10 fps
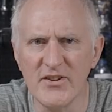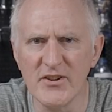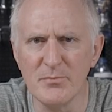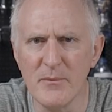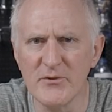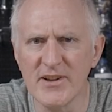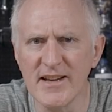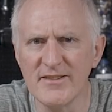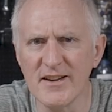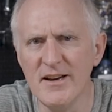6 months
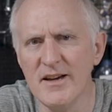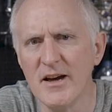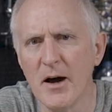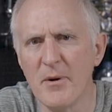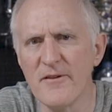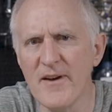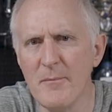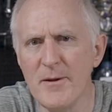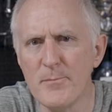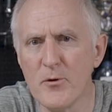later, and my
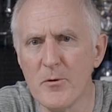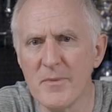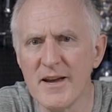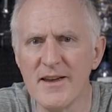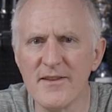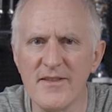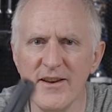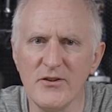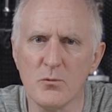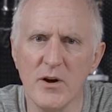family bought me this